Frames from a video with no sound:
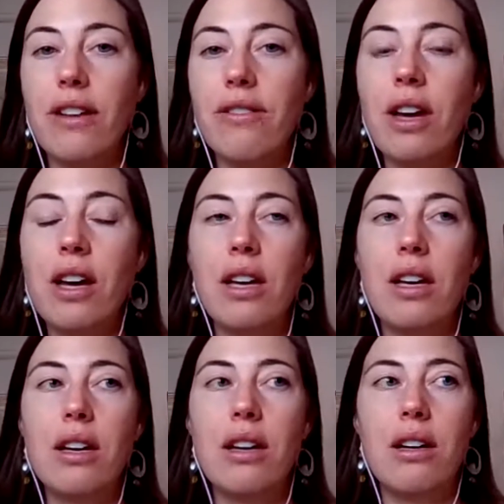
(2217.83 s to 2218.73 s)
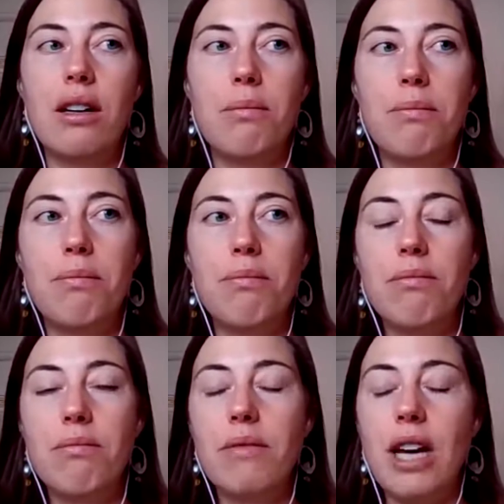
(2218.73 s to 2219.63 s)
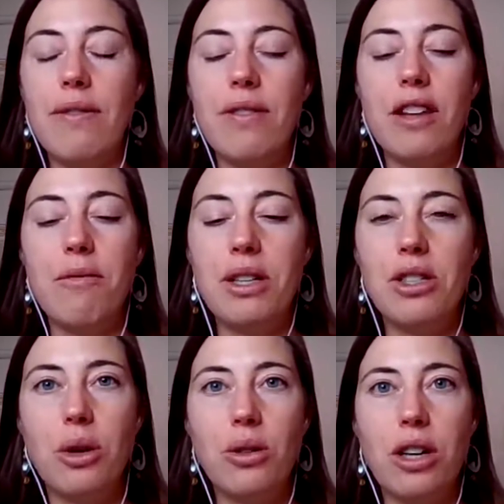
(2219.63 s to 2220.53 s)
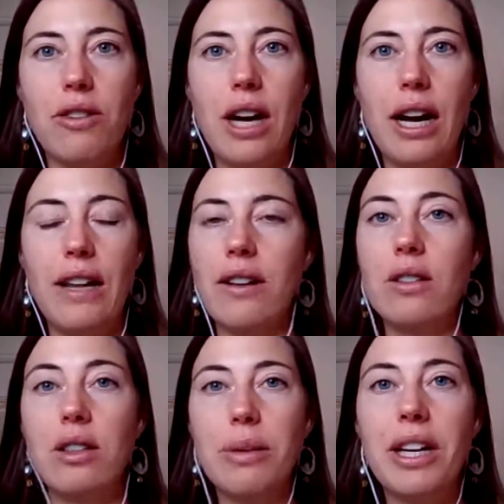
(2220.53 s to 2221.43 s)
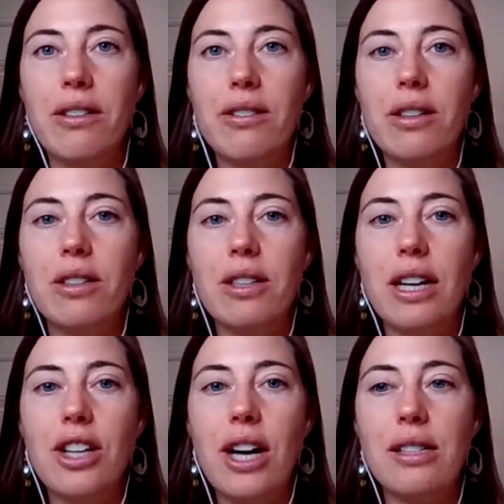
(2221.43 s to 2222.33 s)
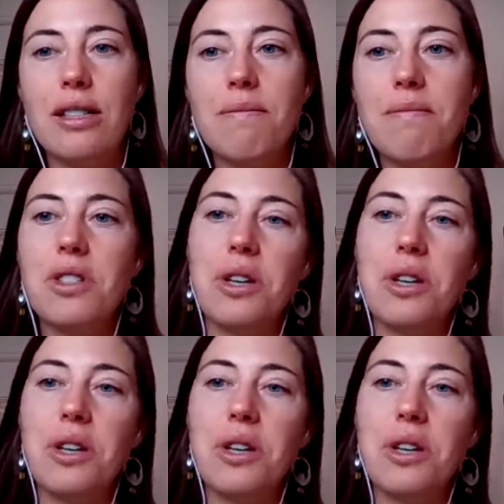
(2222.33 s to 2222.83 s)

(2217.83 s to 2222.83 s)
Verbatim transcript: They've, um, yeah, they've been soaked overnight and they're a little bit easier to digest.